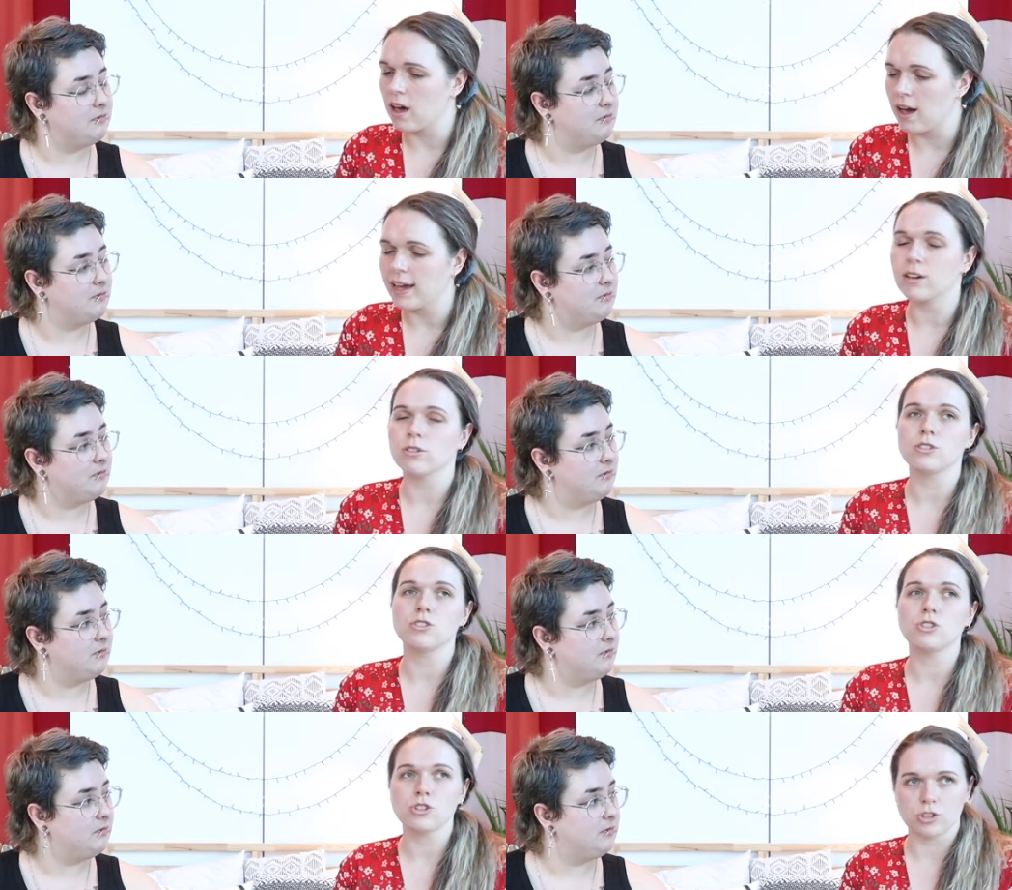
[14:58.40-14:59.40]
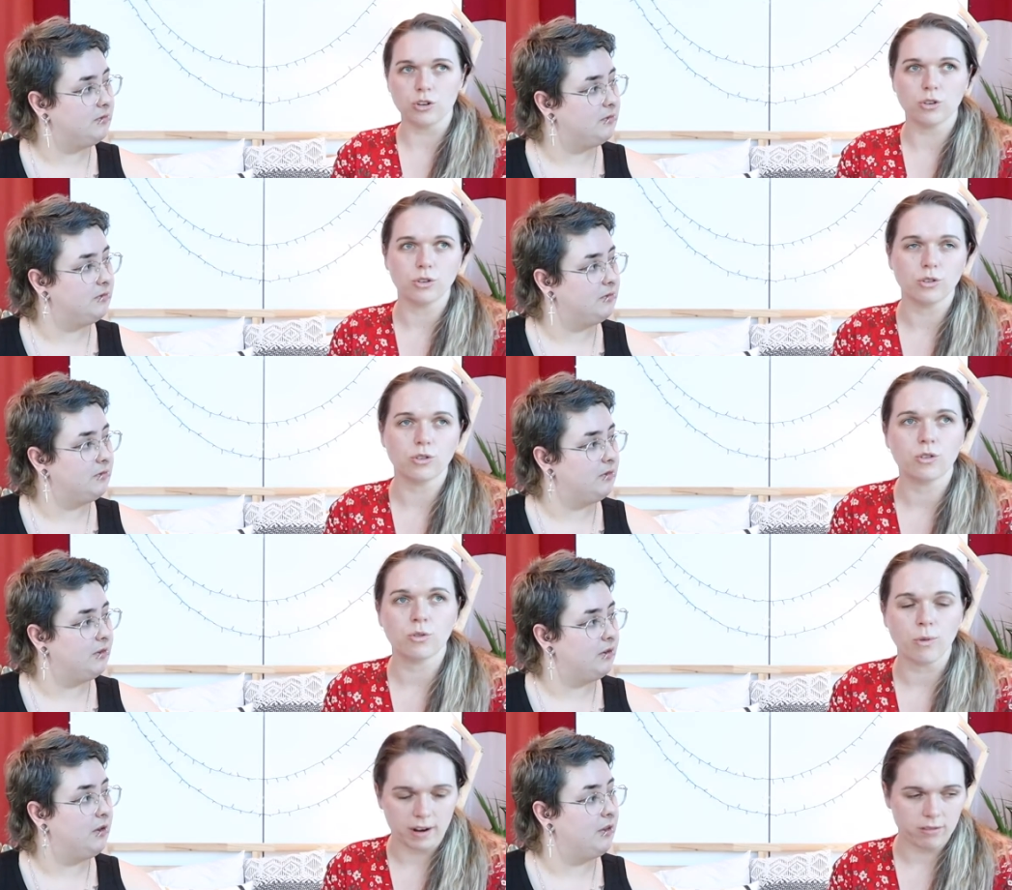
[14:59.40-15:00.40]
Speaker 1: I could sue
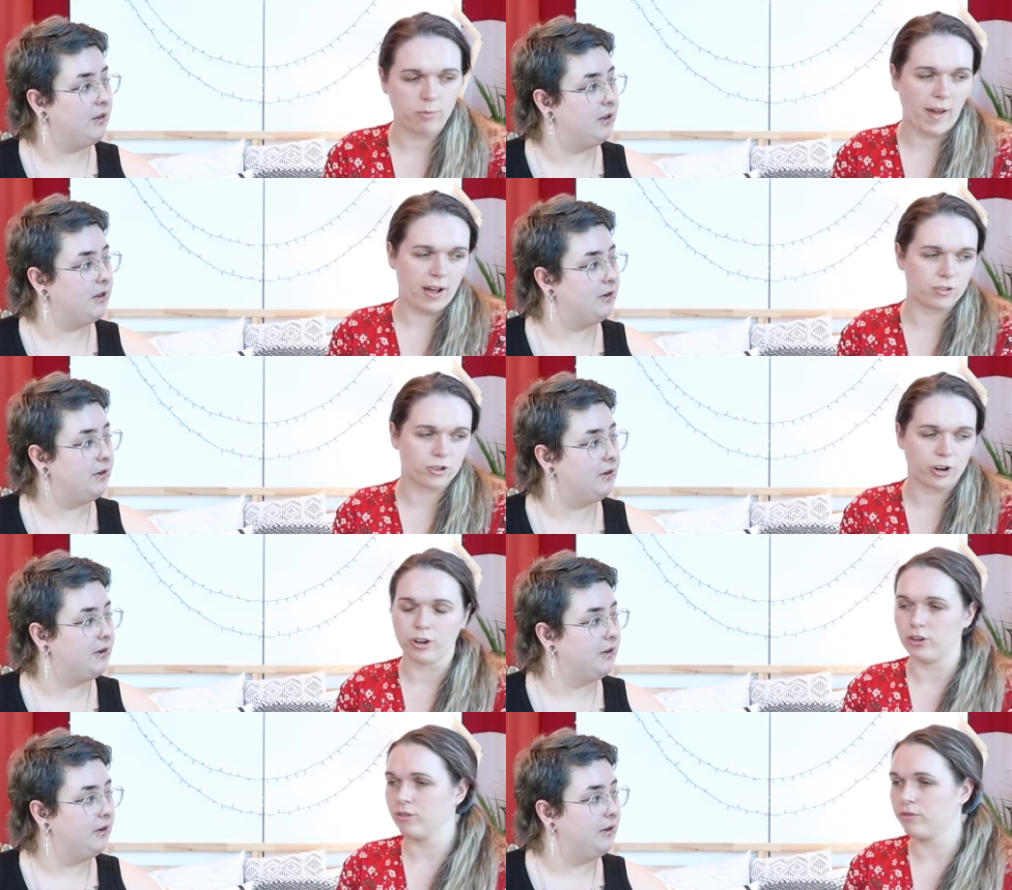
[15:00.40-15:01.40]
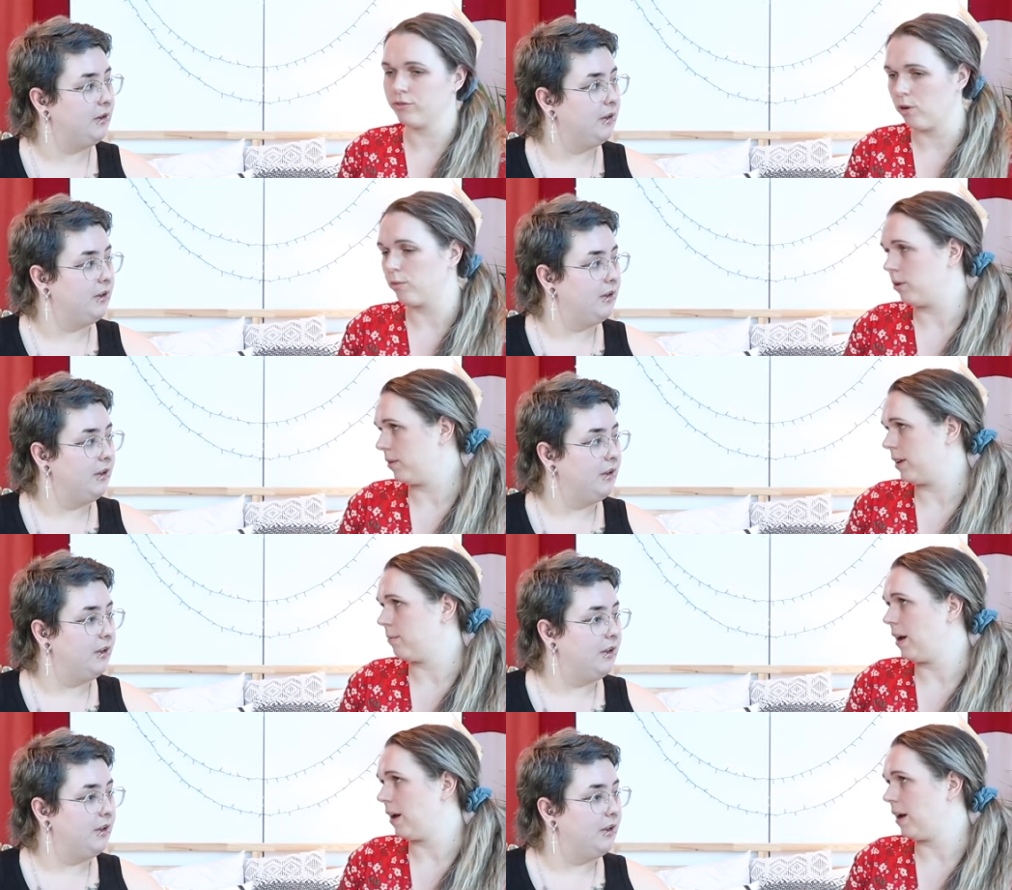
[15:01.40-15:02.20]
Gwyneth Paltrow for ruining